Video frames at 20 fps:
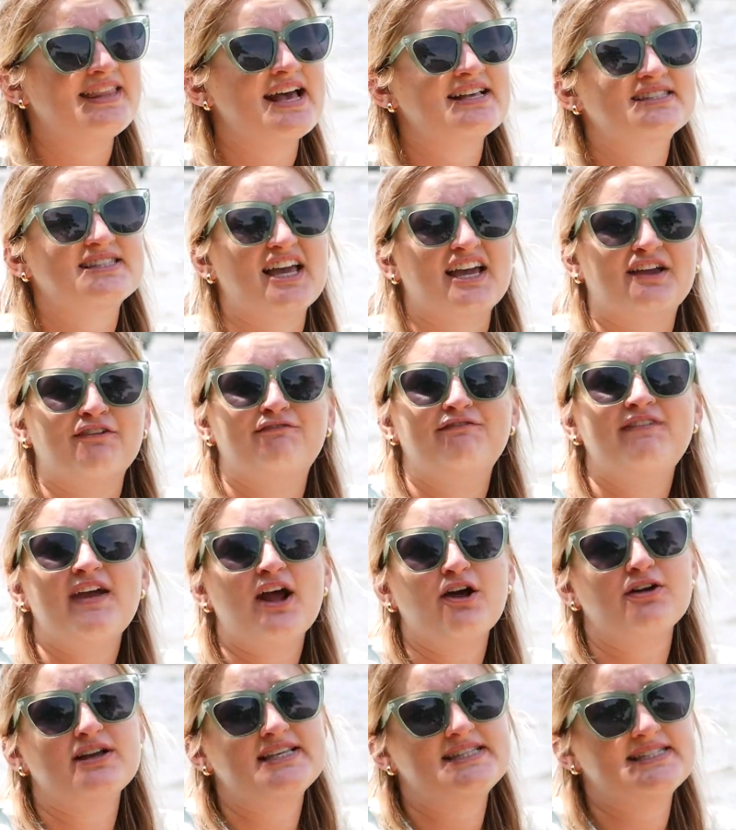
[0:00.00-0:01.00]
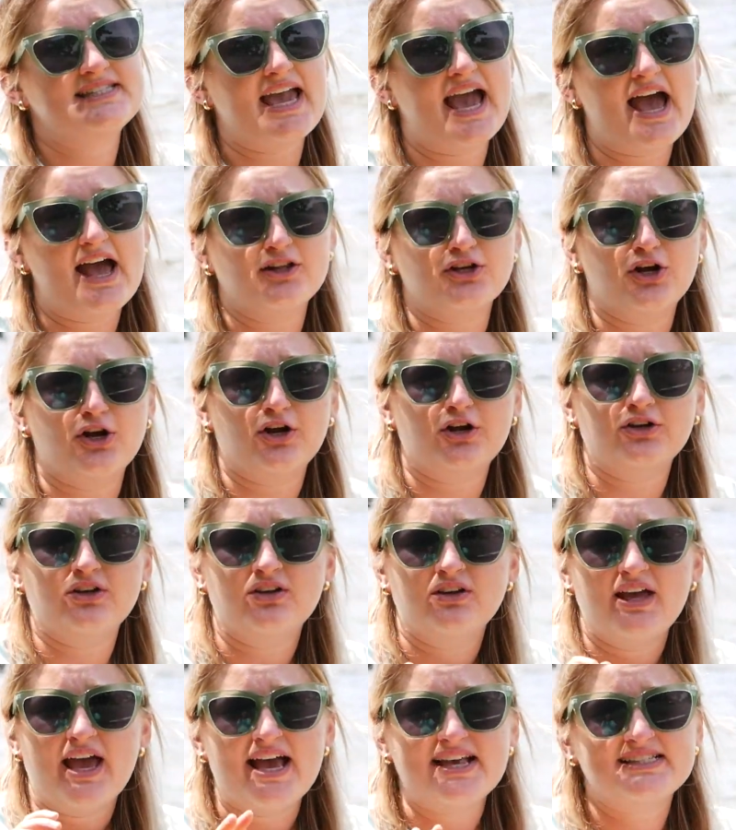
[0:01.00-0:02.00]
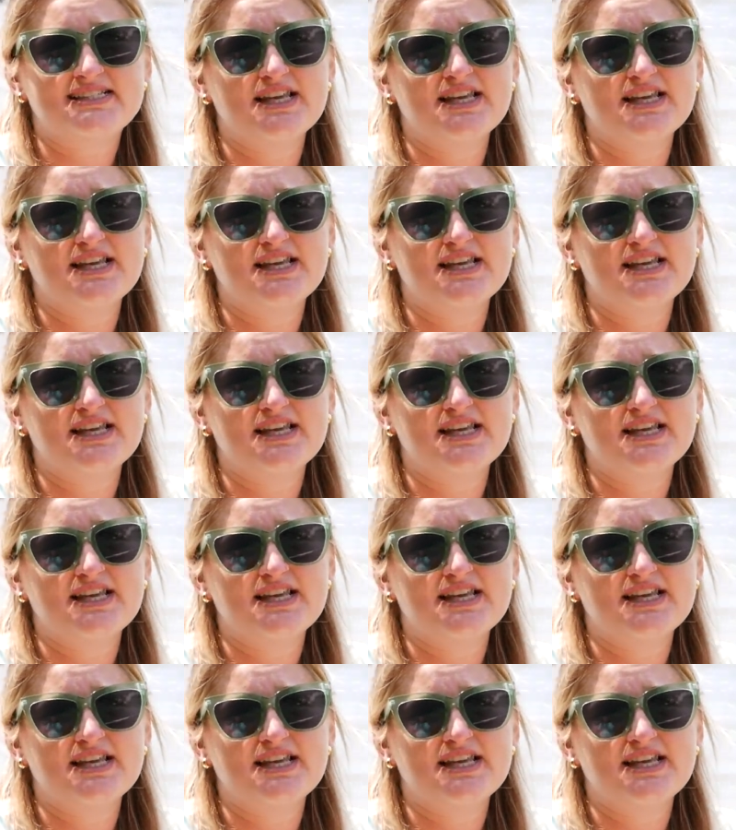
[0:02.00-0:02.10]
and that's like very scattered